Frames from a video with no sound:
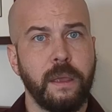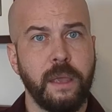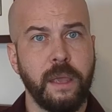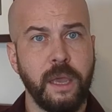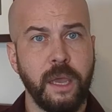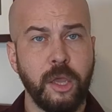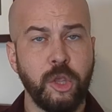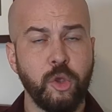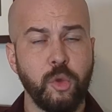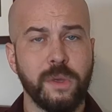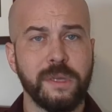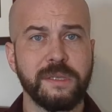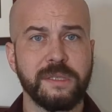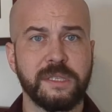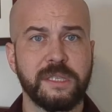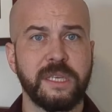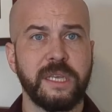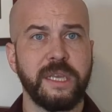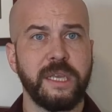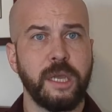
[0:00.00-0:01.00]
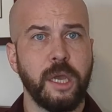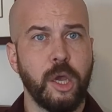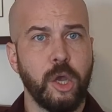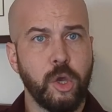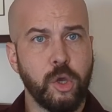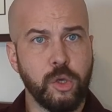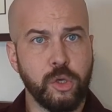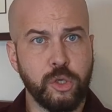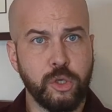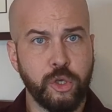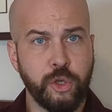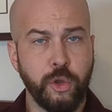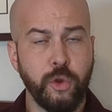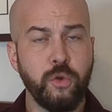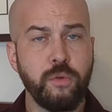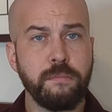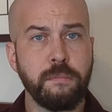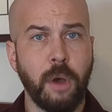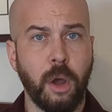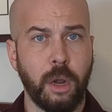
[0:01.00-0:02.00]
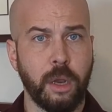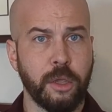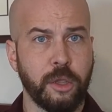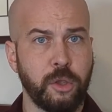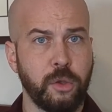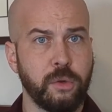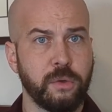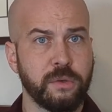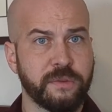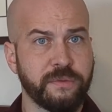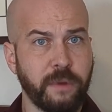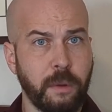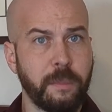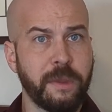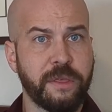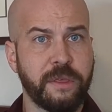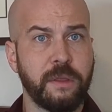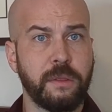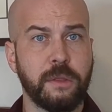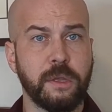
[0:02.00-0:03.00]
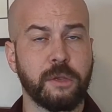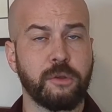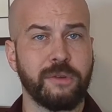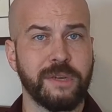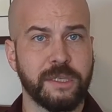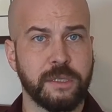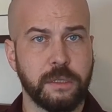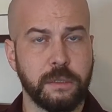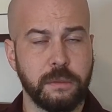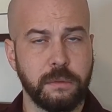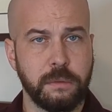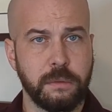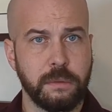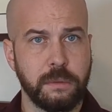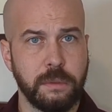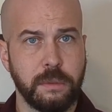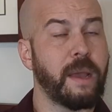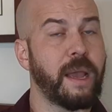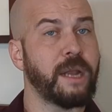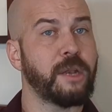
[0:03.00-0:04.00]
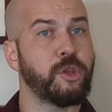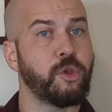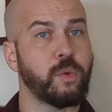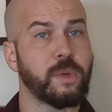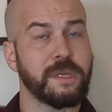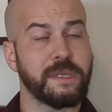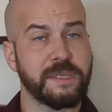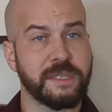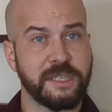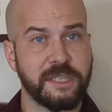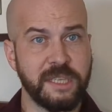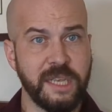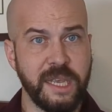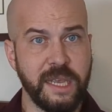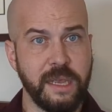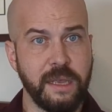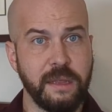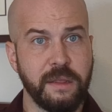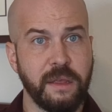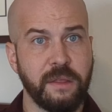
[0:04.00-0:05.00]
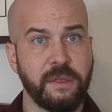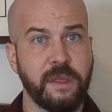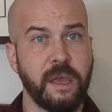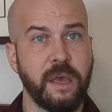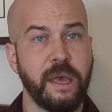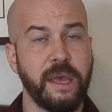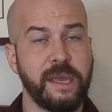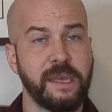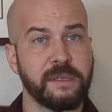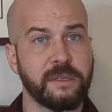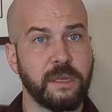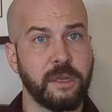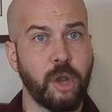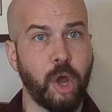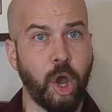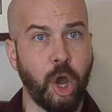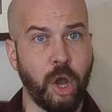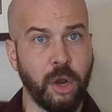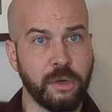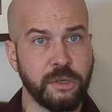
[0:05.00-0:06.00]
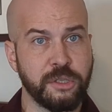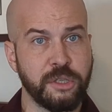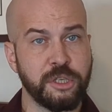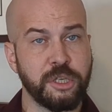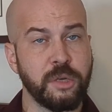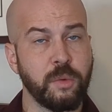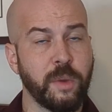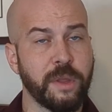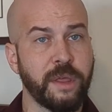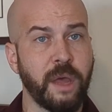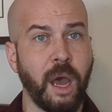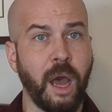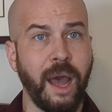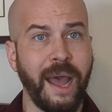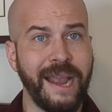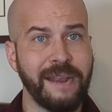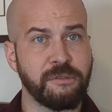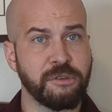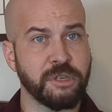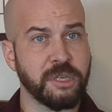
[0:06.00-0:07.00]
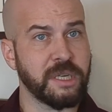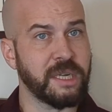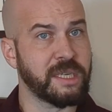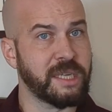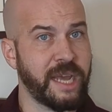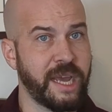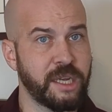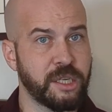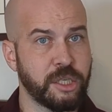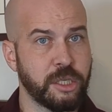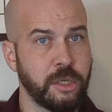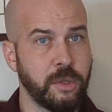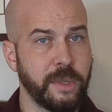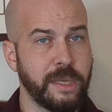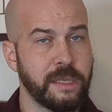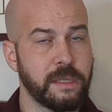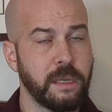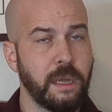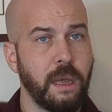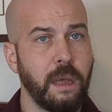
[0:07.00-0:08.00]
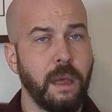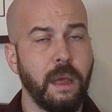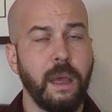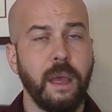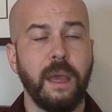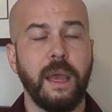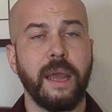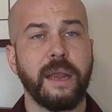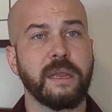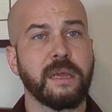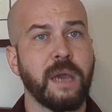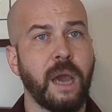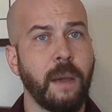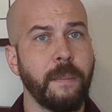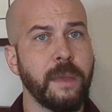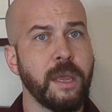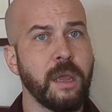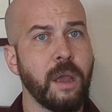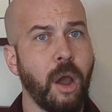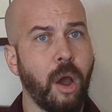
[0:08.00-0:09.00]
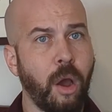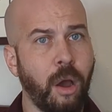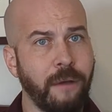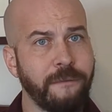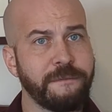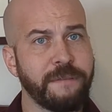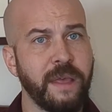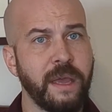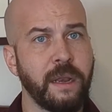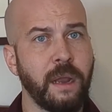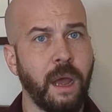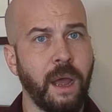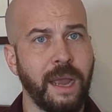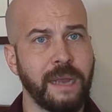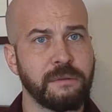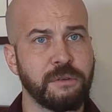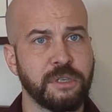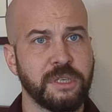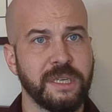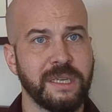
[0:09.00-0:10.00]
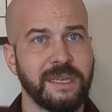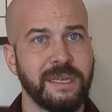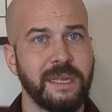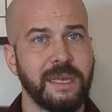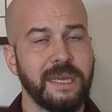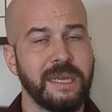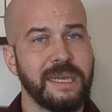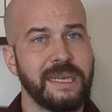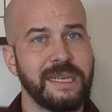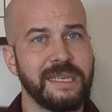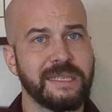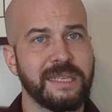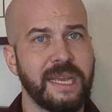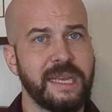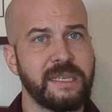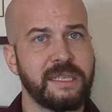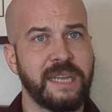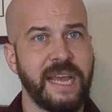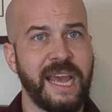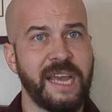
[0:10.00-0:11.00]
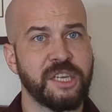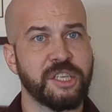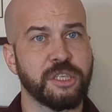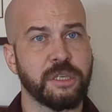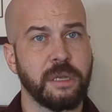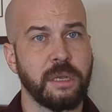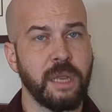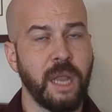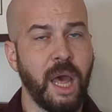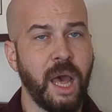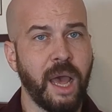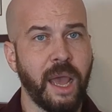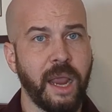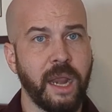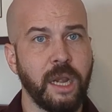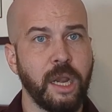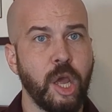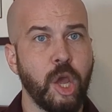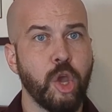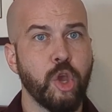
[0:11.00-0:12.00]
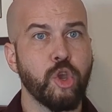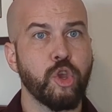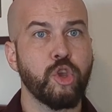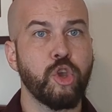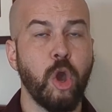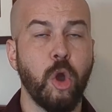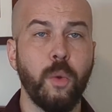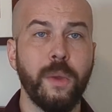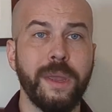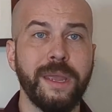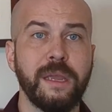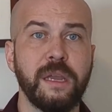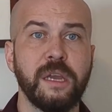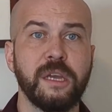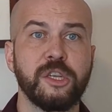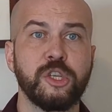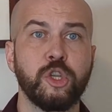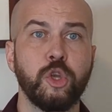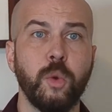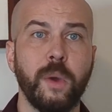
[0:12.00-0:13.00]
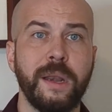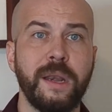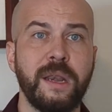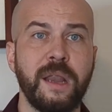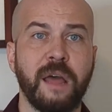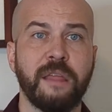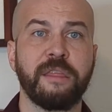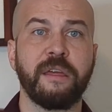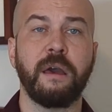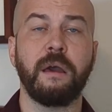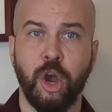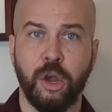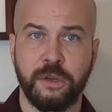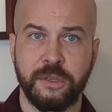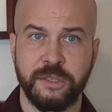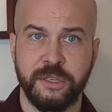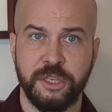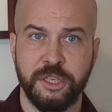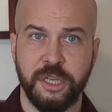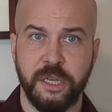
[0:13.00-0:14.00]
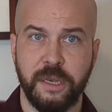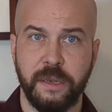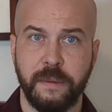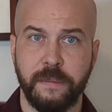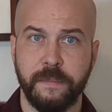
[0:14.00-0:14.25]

Here you can see two molecules from within the crystal, and you can see that there is a nitrogen with a hydrogen attached to it. And coming off that hydrogen is a dashed line going to an oxygen.